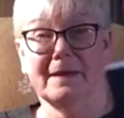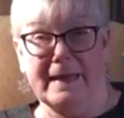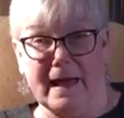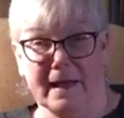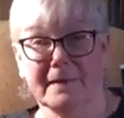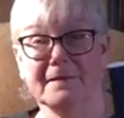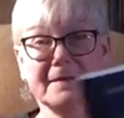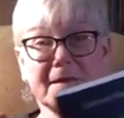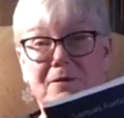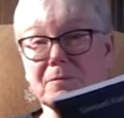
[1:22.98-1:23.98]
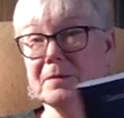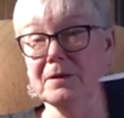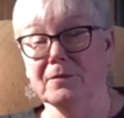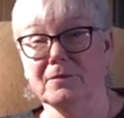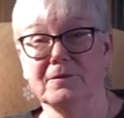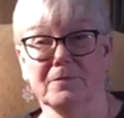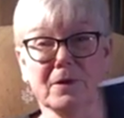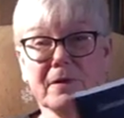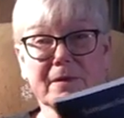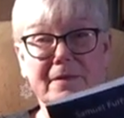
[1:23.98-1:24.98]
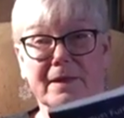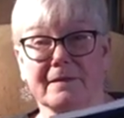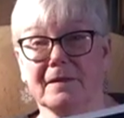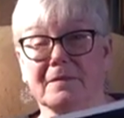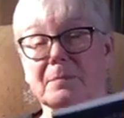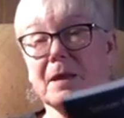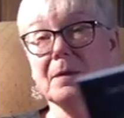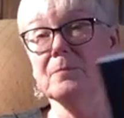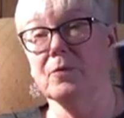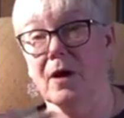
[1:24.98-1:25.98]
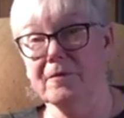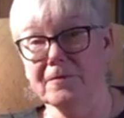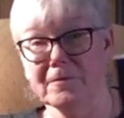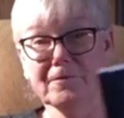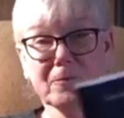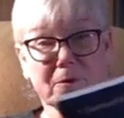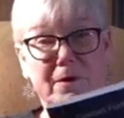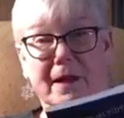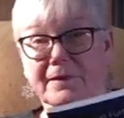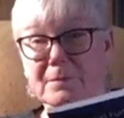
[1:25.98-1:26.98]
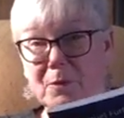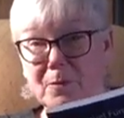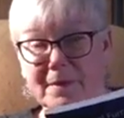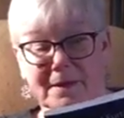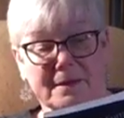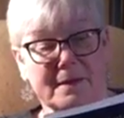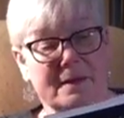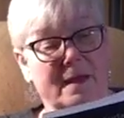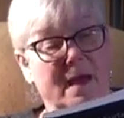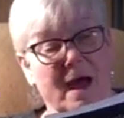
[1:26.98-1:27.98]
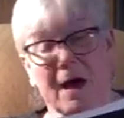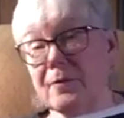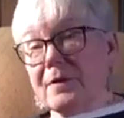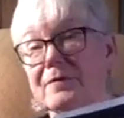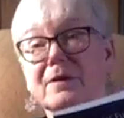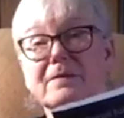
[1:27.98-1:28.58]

gas that could be used for all the things it's being proffered for at the moment. However, he